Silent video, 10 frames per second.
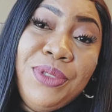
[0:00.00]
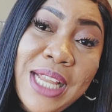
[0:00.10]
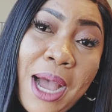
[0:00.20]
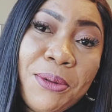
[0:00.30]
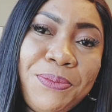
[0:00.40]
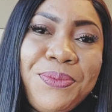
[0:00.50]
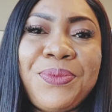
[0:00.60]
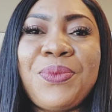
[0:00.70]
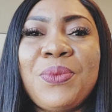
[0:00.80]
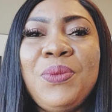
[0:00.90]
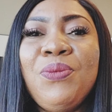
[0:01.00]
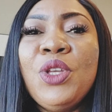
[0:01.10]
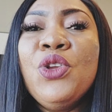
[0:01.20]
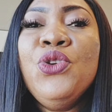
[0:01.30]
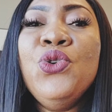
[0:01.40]
Now,
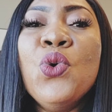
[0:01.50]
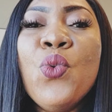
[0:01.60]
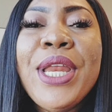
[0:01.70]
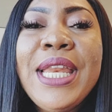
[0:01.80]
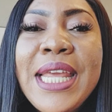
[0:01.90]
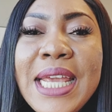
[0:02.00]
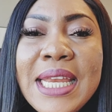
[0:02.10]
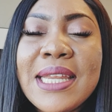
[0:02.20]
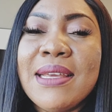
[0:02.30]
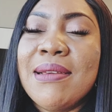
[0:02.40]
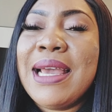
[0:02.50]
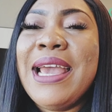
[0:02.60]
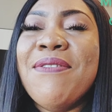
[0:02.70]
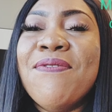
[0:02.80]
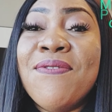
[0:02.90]
you will need
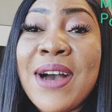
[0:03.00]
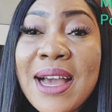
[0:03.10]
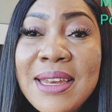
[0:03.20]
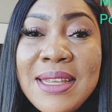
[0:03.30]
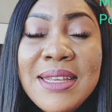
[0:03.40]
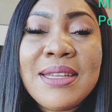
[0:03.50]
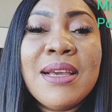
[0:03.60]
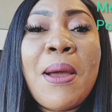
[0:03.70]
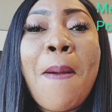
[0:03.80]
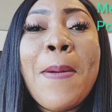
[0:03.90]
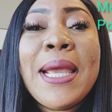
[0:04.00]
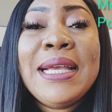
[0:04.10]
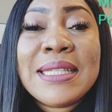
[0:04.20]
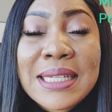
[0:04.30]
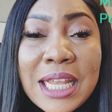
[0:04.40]
a valid
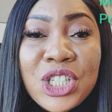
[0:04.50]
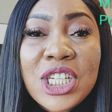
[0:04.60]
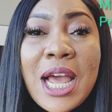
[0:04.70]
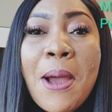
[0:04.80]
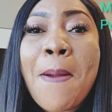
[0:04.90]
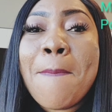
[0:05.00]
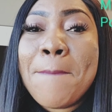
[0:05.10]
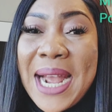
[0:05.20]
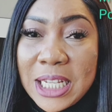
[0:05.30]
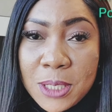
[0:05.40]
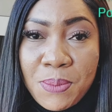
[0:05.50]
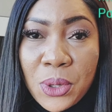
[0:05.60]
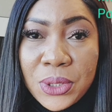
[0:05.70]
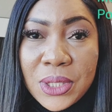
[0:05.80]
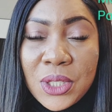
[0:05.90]
international
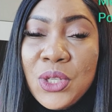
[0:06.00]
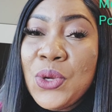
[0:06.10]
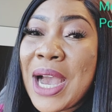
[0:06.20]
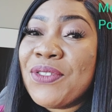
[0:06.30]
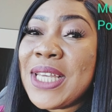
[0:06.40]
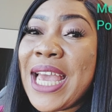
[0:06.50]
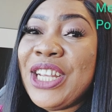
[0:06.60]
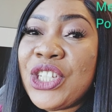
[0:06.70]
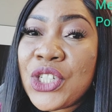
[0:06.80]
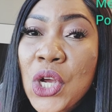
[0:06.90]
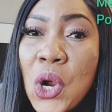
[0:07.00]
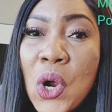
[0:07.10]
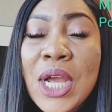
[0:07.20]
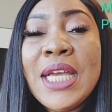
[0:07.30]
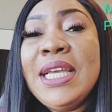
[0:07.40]
passport. You have to
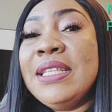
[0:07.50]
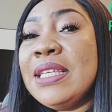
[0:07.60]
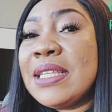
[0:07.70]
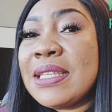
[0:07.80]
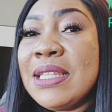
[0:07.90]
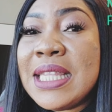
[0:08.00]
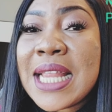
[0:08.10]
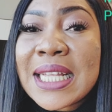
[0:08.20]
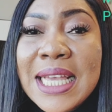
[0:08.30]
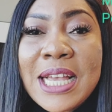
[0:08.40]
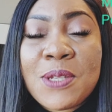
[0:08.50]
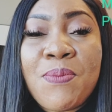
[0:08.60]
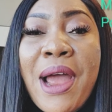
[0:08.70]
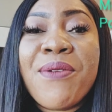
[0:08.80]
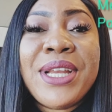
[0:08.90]
ensure it is not
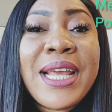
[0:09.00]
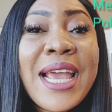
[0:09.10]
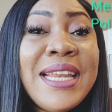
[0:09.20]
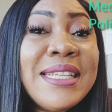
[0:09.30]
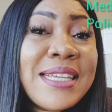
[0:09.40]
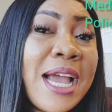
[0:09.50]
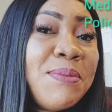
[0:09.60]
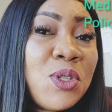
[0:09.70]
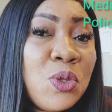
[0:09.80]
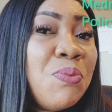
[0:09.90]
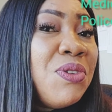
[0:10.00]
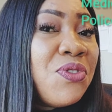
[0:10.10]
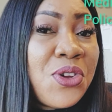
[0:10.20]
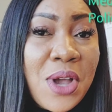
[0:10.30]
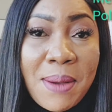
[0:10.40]
expiring anytime soon
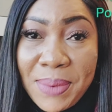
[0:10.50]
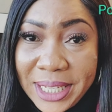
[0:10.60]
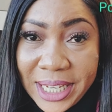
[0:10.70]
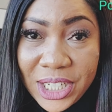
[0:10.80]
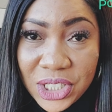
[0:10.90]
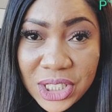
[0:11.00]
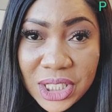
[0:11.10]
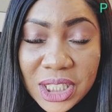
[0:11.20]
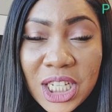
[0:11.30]
before your application.